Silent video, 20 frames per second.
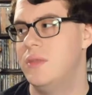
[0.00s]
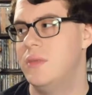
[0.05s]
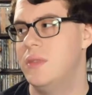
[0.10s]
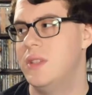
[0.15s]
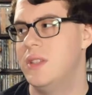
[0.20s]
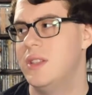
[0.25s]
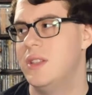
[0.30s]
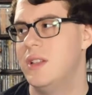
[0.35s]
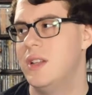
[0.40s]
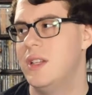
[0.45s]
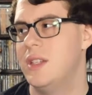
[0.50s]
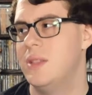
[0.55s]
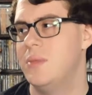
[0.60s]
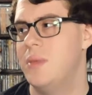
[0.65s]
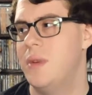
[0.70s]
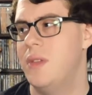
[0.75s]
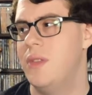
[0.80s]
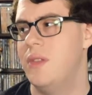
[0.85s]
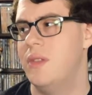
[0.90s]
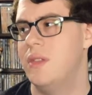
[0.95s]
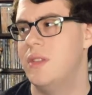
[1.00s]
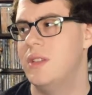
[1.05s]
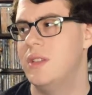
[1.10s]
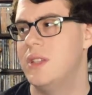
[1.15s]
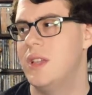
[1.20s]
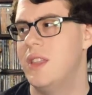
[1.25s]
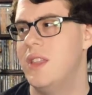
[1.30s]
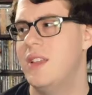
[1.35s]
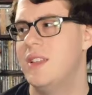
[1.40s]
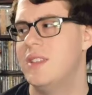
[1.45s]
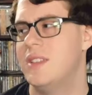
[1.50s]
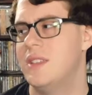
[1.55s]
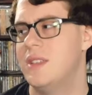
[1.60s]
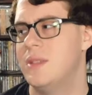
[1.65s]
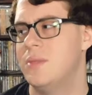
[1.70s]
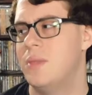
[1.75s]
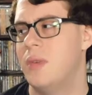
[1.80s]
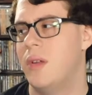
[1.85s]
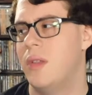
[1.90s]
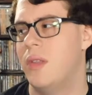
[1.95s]
Was it last month or this? I think it's
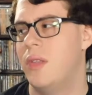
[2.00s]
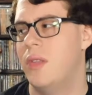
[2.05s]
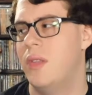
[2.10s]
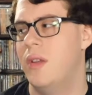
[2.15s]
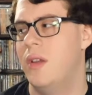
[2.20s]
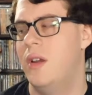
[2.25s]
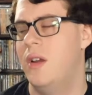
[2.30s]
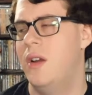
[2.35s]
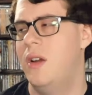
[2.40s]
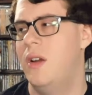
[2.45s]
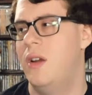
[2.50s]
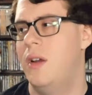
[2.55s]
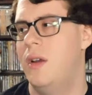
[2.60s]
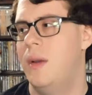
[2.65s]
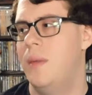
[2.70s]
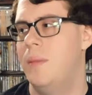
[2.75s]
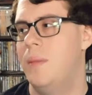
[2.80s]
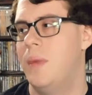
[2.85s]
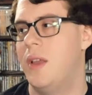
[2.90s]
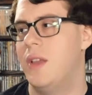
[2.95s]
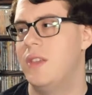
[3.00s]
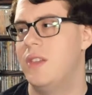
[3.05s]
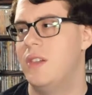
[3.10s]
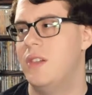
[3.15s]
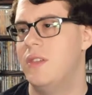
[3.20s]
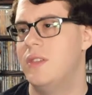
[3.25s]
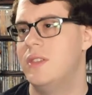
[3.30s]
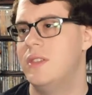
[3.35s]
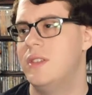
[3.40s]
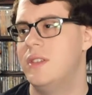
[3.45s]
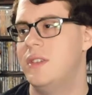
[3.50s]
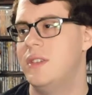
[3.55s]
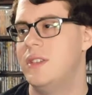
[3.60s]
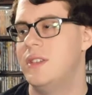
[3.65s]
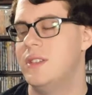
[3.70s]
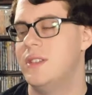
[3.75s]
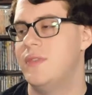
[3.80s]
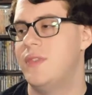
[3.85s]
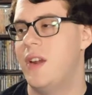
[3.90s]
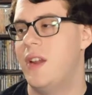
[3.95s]
this month, because I know the series
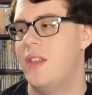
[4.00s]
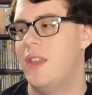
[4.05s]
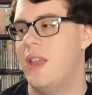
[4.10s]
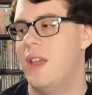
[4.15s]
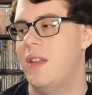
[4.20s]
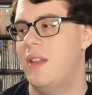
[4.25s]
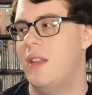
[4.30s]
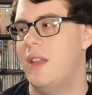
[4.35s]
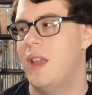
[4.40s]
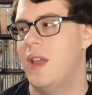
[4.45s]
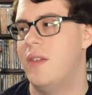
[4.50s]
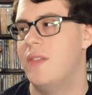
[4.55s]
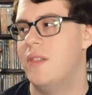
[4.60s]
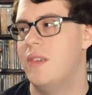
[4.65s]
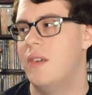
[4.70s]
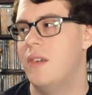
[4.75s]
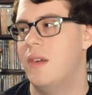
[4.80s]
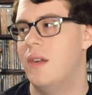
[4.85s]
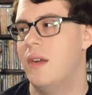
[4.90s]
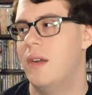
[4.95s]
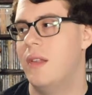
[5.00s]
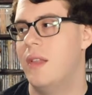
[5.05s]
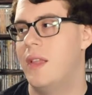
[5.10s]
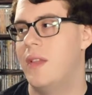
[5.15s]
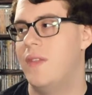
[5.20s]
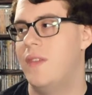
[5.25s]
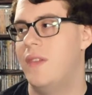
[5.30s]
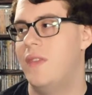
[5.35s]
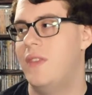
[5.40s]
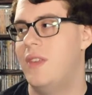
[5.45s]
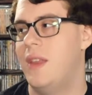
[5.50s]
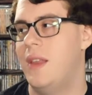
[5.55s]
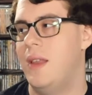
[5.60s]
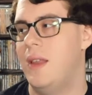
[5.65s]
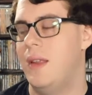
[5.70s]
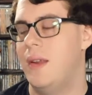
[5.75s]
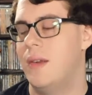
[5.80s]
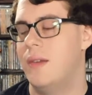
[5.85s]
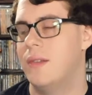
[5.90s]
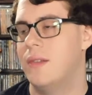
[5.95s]
is finally ending after like 15
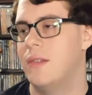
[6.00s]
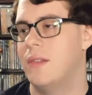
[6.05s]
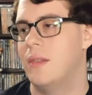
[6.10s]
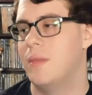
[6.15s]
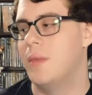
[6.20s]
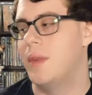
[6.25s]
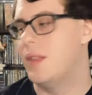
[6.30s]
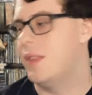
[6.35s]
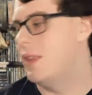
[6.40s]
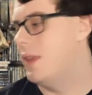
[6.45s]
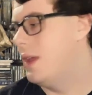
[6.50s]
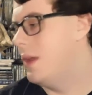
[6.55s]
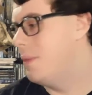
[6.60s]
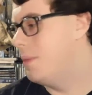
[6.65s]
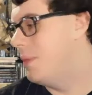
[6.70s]
years or something like that.